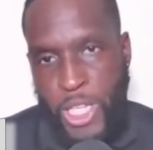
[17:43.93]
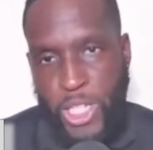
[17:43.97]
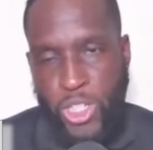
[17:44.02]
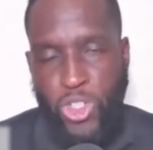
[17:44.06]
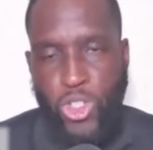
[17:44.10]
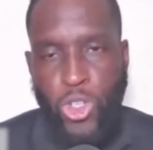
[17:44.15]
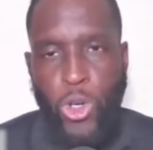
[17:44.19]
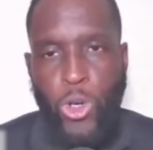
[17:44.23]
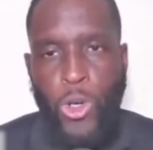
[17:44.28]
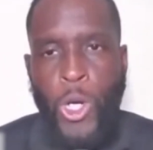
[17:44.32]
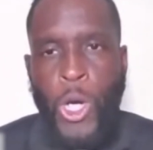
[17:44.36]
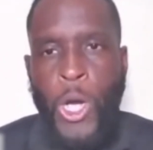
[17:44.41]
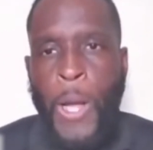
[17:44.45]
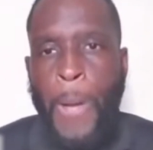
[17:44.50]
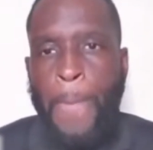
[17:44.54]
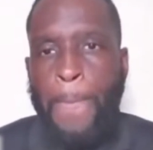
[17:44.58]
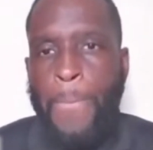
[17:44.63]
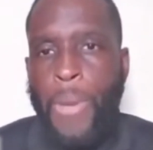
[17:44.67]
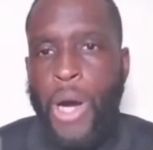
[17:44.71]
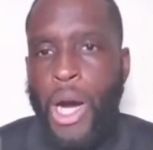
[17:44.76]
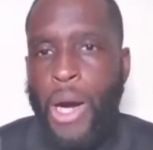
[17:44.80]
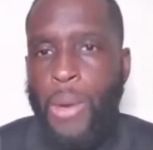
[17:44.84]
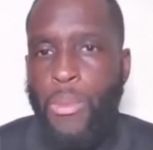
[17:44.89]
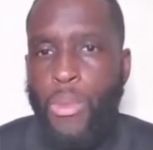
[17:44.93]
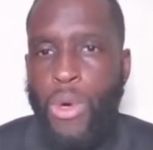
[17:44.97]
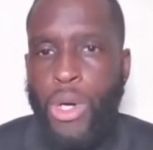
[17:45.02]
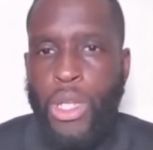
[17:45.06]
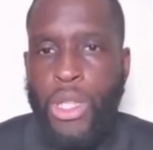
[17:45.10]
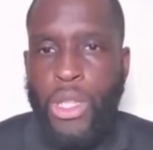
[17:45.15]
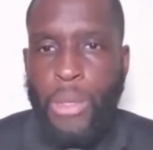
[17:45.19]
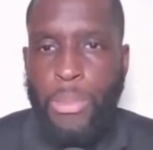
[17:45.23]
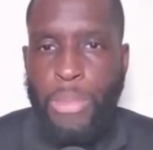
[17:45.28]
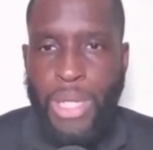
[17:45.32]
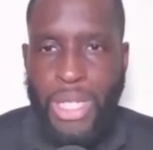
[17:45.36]
And so um,
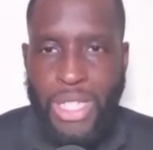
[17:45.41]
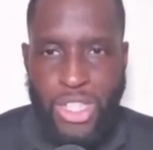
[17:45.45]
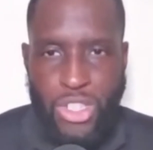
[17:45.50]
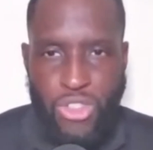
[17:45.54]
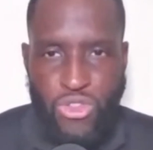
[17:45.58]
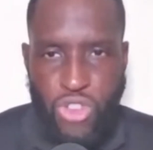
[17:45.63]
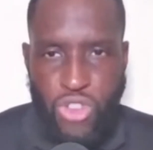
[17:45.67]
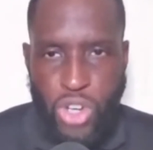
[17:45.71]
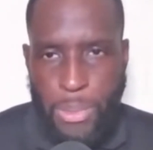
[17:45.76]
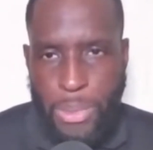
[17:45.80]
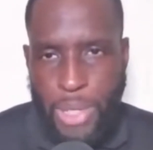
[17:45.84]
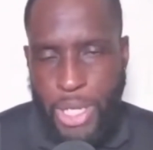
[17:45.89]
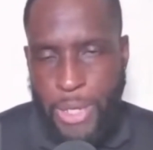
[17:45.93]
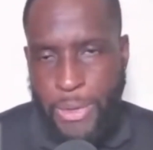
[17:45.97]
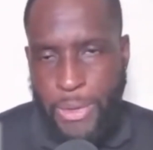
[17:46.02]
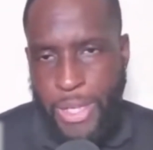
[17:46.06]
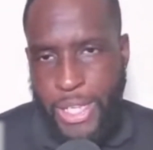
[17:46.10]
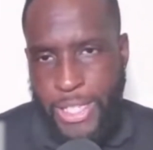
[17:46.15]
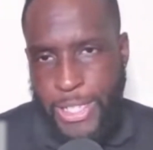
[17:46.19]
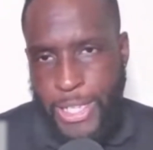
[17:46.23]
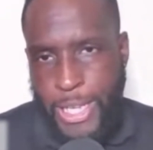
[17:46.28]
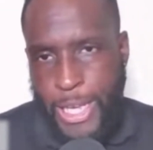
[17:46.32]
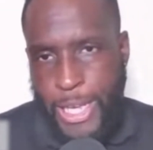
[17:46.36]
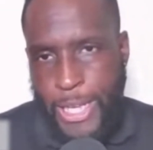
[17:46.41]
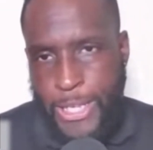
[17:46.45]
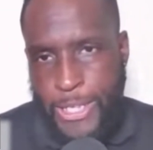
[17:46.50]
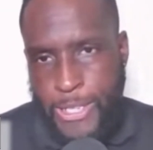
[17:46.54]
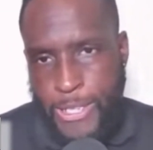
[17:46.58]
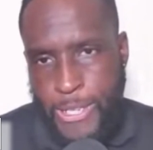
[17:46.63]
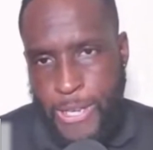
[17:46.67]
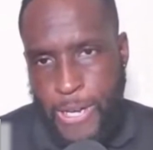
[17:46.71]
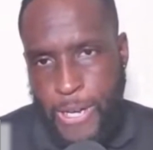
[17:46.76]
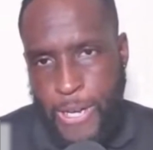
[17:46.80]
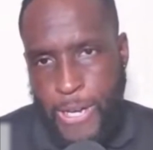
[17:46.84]
one of the pieces from it, it
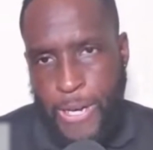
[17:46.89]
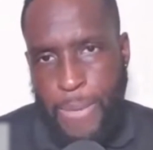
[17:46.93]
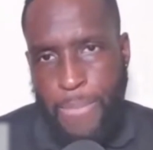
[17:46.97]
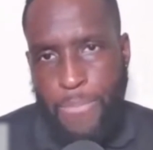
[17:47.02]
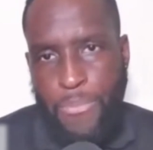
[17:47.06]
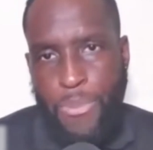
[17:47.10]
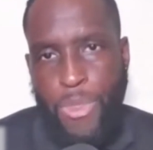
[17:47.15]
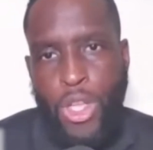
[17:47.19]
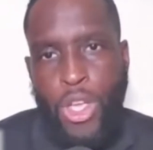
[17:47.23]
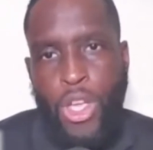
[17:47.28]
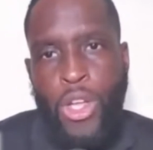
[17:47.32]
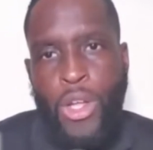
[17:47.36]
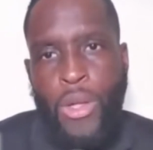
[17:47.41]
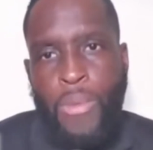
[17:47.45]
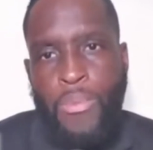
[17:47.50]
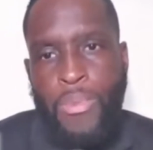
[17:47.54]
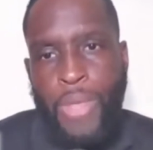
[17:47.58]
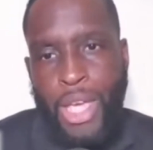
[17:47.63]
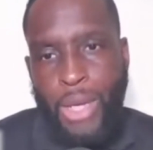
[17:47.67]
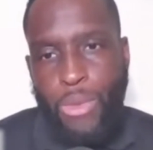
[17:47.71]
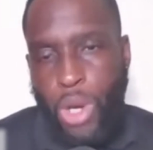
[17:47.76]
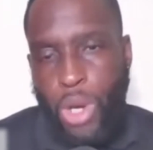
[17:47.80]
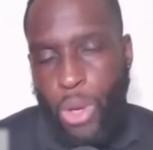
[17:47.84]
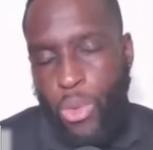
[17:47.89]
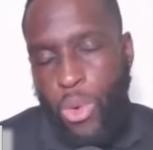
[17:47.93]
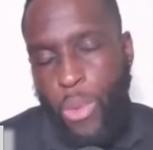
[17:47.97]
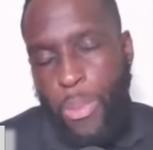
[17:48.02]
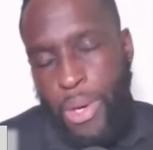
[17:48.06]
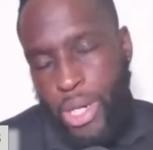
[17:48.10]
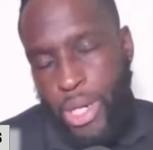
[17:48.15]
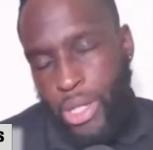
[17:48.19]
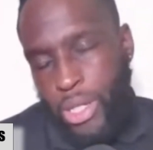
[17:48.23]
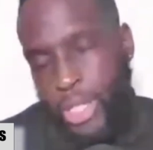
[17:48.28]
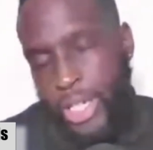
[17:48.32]
says, um, and, and,
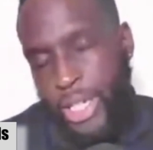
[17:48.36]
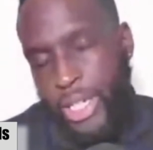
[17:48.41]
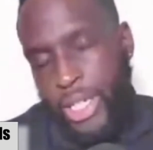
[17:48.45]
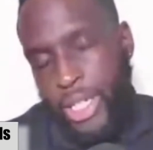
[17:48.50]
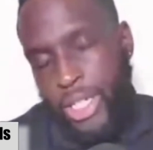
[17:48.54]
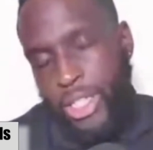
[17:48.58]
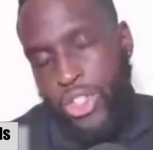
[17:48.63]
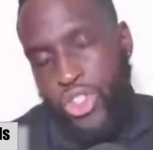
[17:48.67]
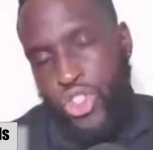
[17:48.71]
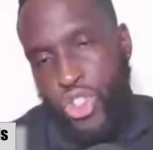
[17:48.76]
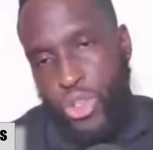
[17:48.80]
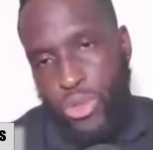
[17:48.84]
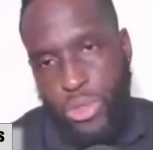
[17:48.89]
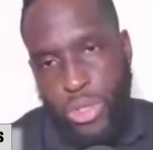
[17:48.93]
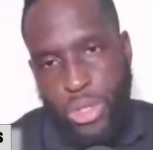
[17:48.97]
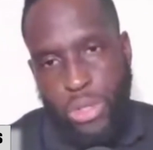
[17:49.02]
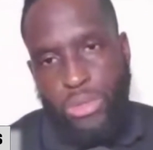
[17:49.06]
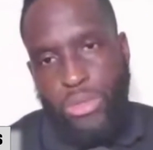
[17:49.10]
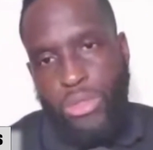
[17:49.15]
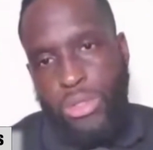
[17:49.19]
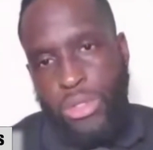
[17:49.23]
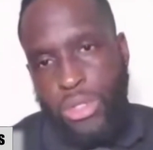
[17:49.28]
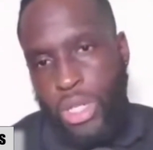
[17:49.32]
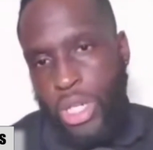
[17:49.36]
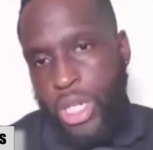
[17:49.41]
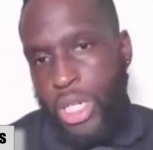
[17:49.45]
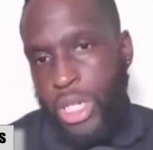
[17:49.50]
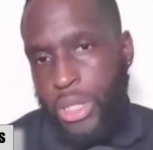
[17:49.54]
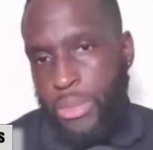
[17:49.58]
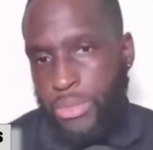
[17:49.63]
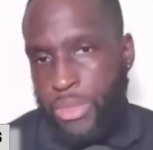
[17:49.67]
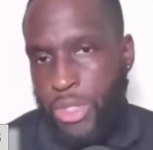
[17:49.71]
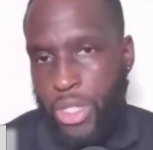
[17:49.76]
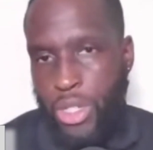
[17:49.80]
we'll put a link in the show notes
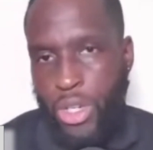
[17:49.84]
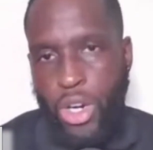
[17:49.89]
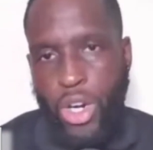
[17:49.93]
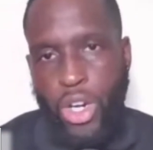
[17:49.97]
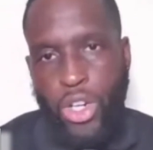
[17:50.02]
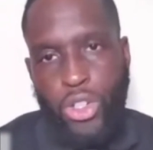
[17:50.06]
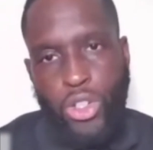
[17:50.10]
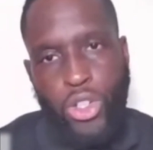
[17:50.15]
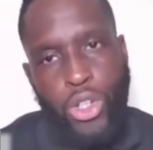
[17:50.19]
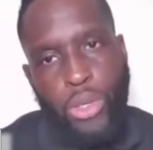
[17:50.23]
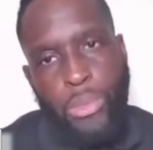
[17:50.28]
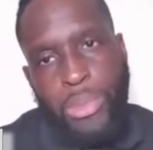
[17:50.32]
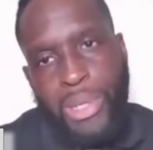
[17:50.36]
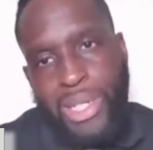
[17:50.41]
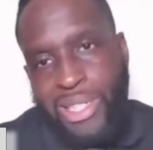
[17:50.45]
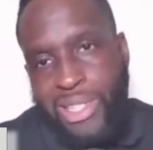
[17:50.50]
um, to the article.